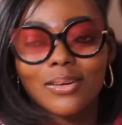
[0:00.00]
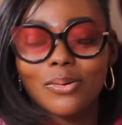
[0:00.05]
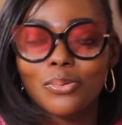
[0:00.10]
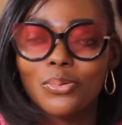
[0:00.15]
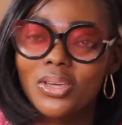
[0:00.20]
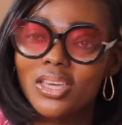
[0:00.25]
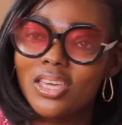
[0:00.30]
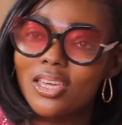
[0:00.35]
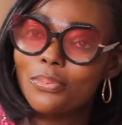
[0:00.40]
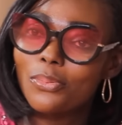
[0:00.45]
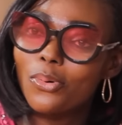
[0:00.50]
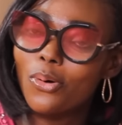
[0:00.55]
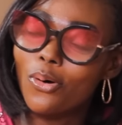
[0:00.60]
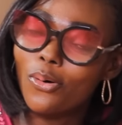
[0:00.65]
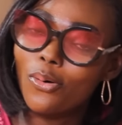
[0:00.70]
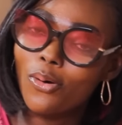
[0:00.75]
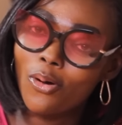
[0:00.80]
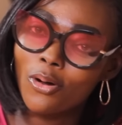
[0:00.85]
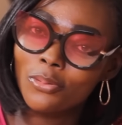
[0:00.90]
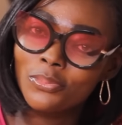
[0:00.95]
We keep
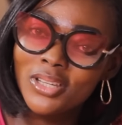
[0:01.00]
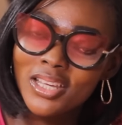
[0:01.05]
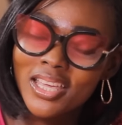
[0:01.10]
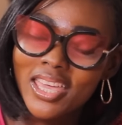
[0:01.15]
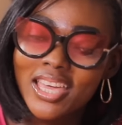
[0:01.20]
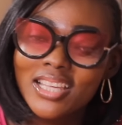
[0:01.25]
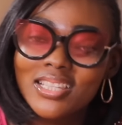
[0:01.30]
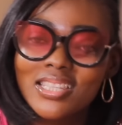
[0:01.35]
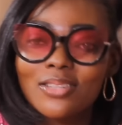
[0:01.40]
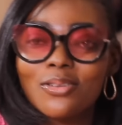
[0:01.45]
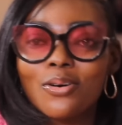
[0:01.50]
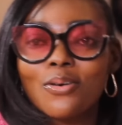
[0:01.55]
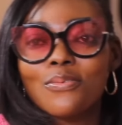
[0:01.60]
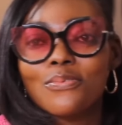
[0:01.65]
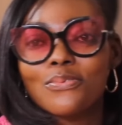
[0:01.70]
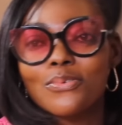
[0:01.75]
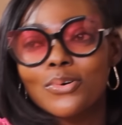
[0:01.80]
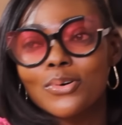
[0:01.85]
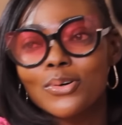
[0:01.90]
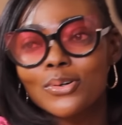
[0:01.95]
communicating on
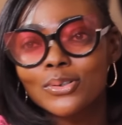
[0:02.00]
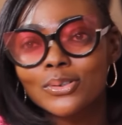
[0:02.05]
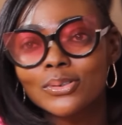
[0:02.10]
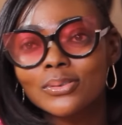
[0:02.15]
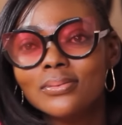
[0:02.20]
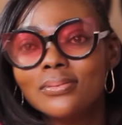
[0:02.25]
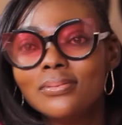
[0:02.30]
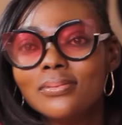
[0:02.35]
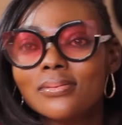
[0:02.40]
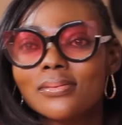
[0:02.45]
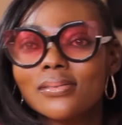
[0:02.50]
phone.